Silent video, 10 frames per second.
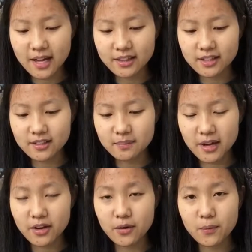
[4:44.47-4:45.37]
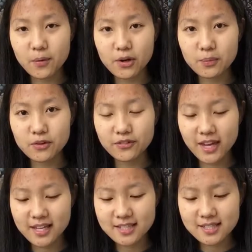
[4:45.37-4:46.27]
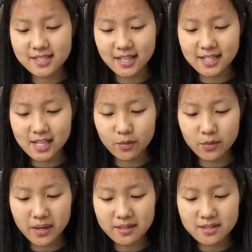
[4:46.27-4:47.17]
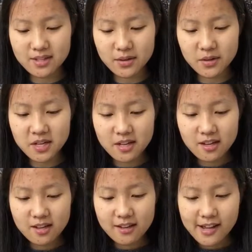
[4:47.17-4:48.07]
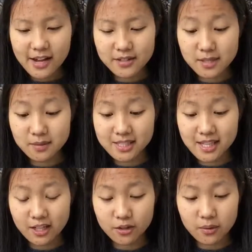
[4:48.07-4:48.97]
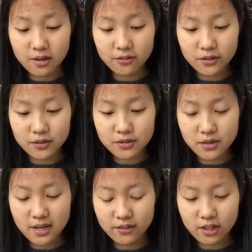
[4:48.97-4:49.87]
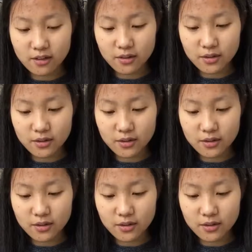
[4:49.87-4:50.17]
I had the my uh, waterproof case the second time we went, so I was able to take underwater photos. So I have a lot of